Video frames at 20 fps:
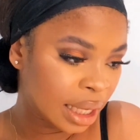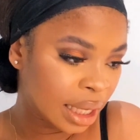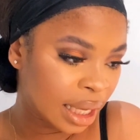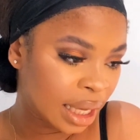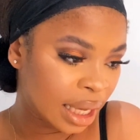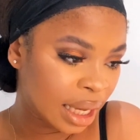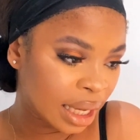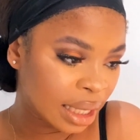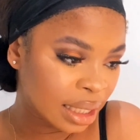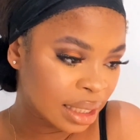
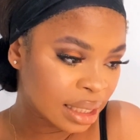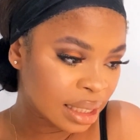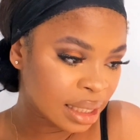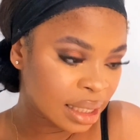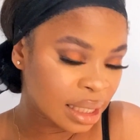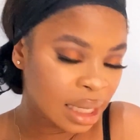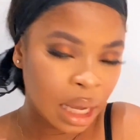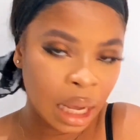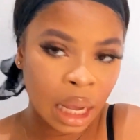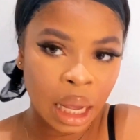Yes,
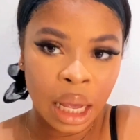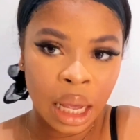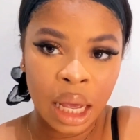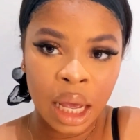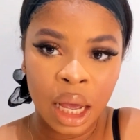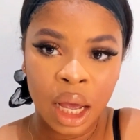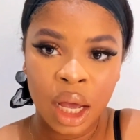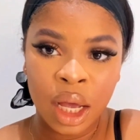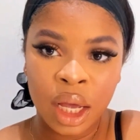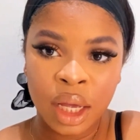
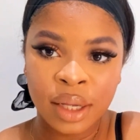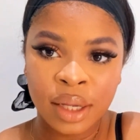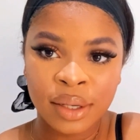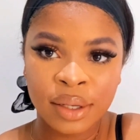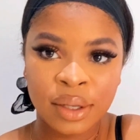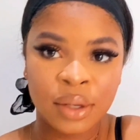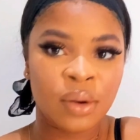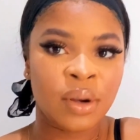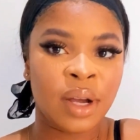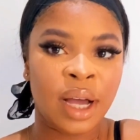
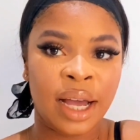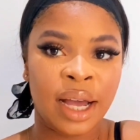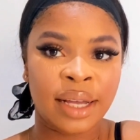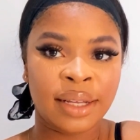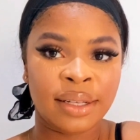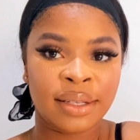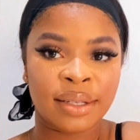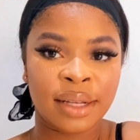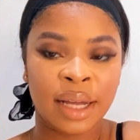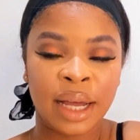so
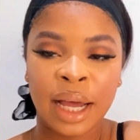guys,